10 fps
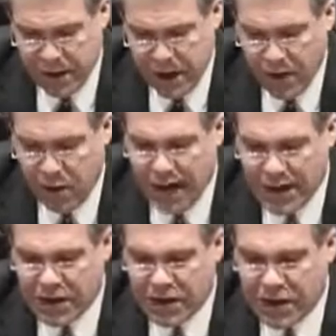
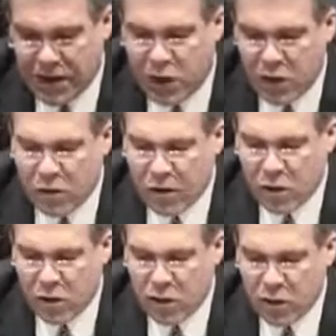Otherwise, the only
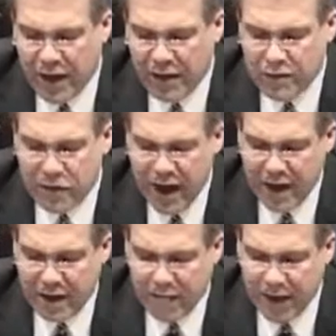recourse we as
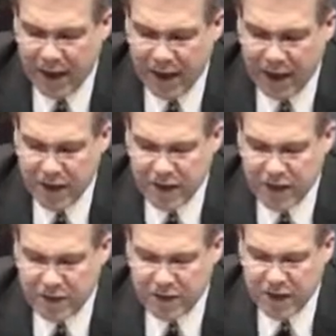rank-and-file
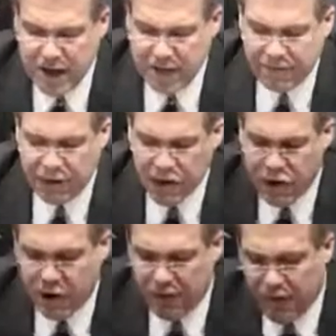legislators have to
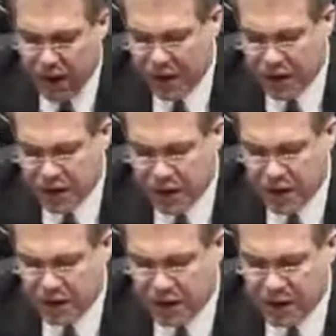serve our
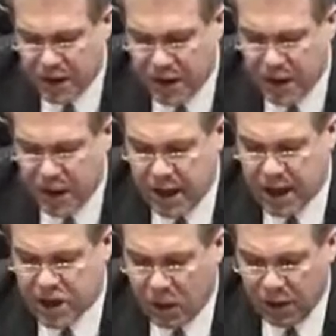constituents
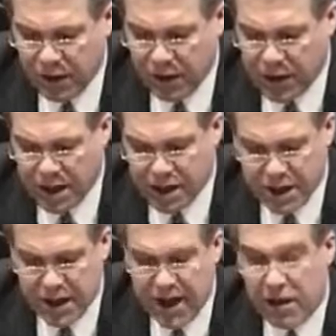is holding judges
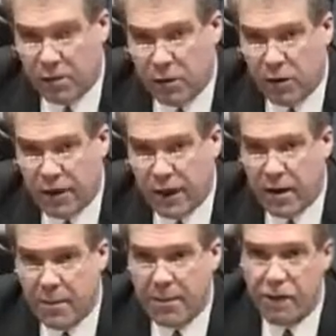accountable when they
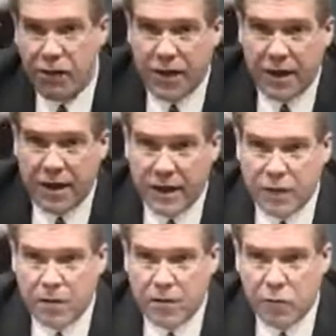come up for their
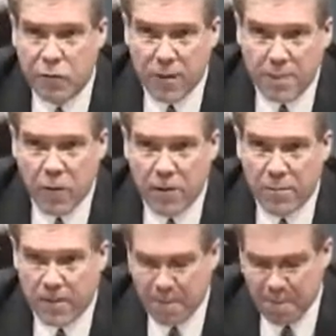8-year reappointment.